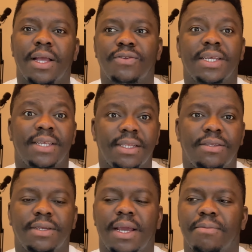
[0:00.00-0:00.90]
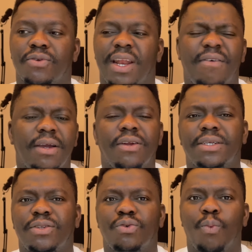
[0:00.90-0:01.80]
So I sent it to them. So I never really
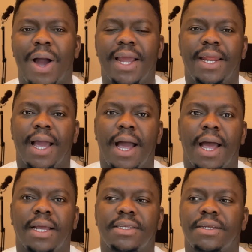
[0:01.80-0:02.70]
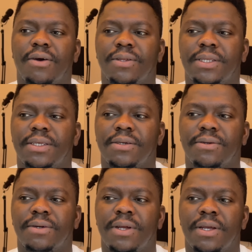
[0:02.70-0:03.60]
understood why they asked
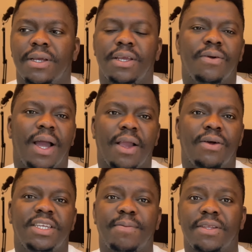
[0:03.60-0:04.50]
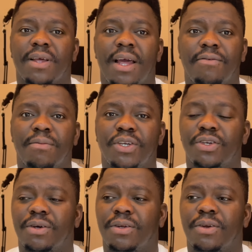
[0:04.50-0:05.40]
until you know I got this particular
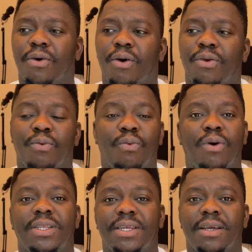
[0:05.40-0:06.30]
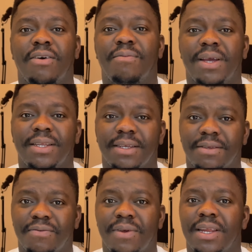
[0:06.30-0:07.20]
information on what the government
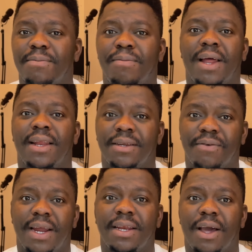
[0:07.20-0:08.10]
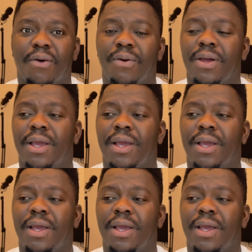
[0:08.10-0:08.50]
is really planning right now,